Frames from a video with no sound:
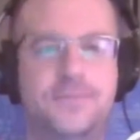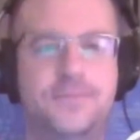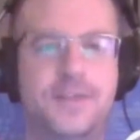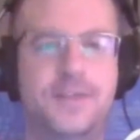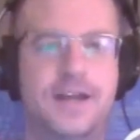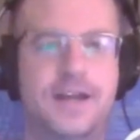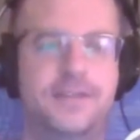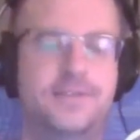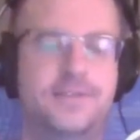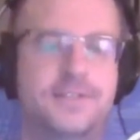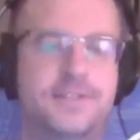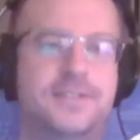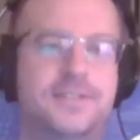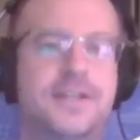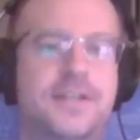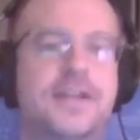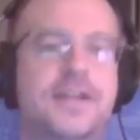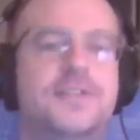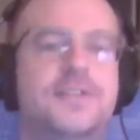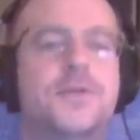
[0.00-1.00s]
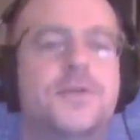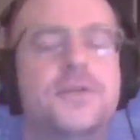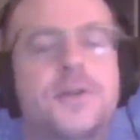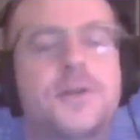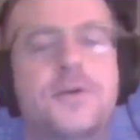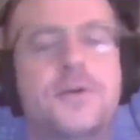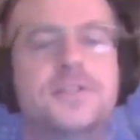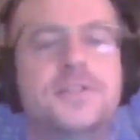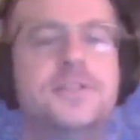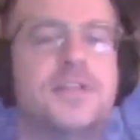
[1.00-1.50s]
line of his. So as
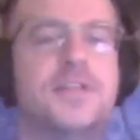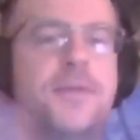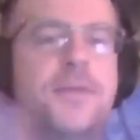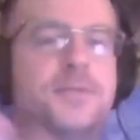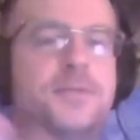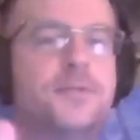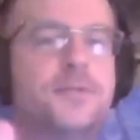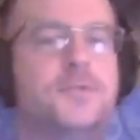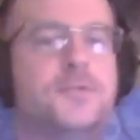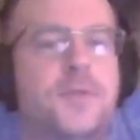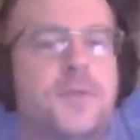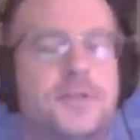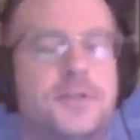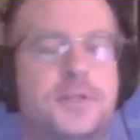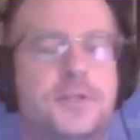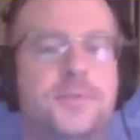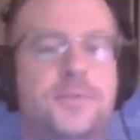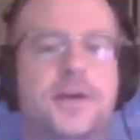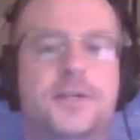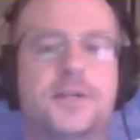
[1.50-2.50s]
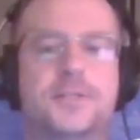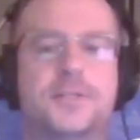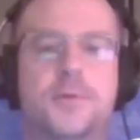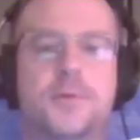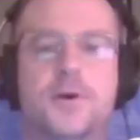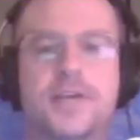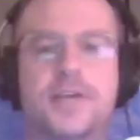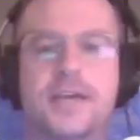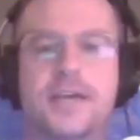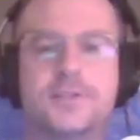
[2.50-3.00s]
always, this episode is brought to you by our
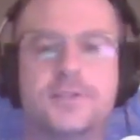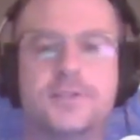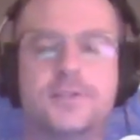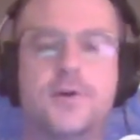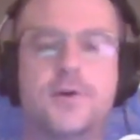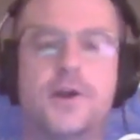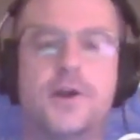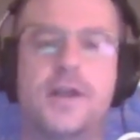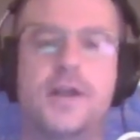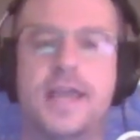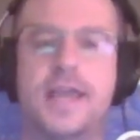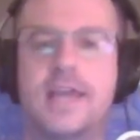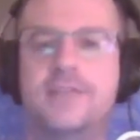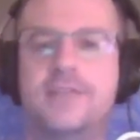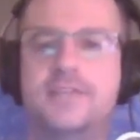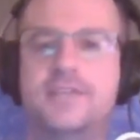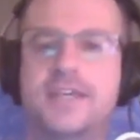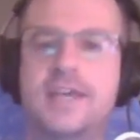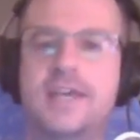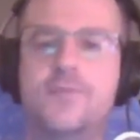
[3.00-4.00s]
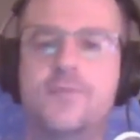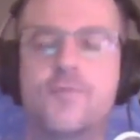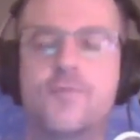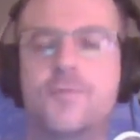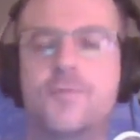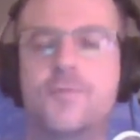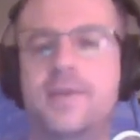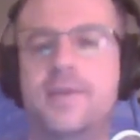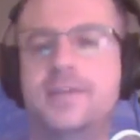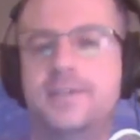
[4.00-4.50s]
small council, our Hand of the King,
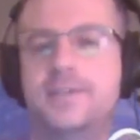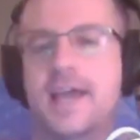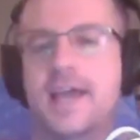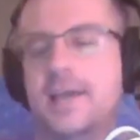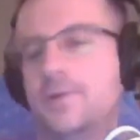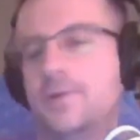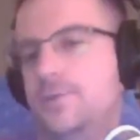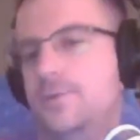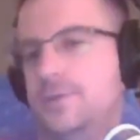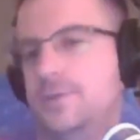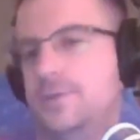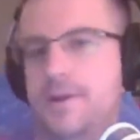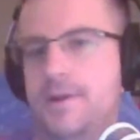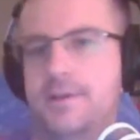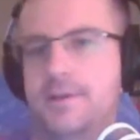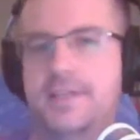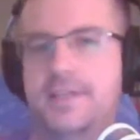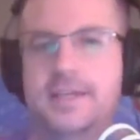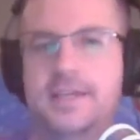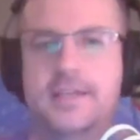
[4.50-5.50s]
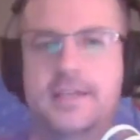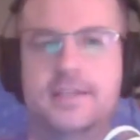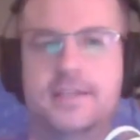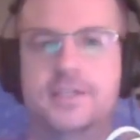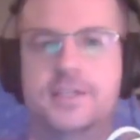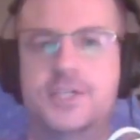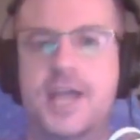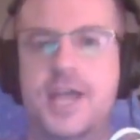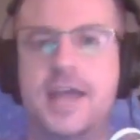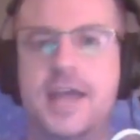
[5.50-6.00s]
Wolfman Zach, who is apparently in the
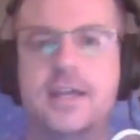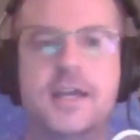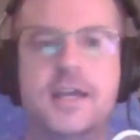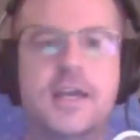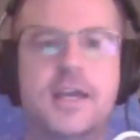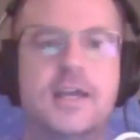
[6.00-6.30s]
chat.